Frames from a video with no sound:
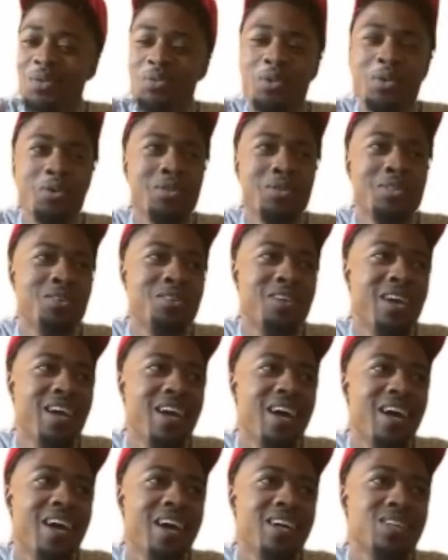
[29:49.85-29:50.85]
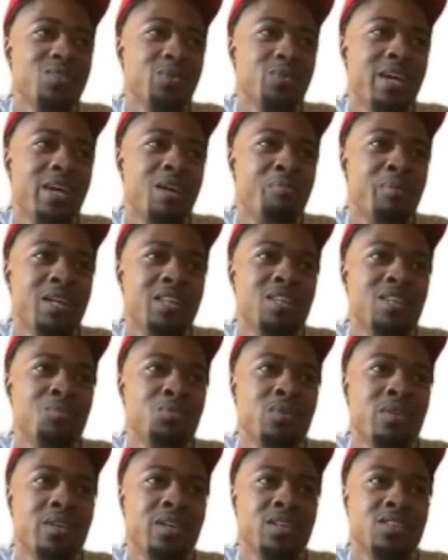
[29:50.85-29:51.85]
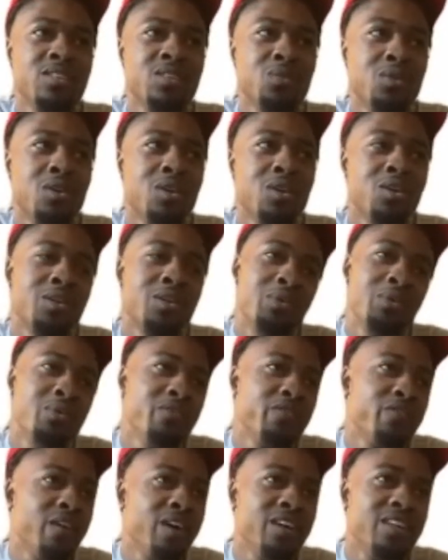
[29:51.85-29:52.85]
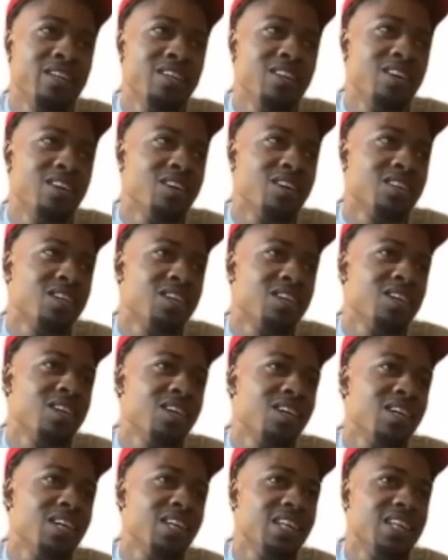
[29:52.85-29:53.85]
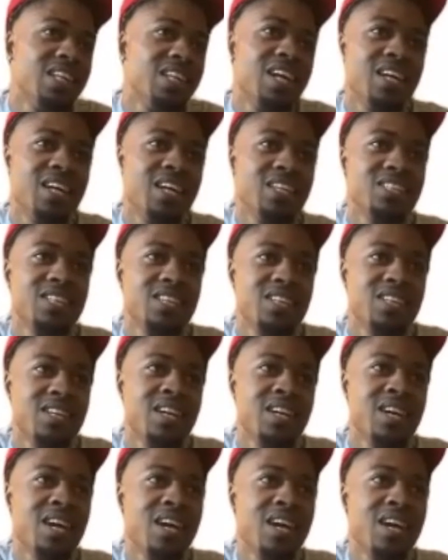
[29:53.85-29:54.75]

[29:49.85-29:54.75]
We was on their ass. We had beat them 3 years in a row. Then we finally lost again last year.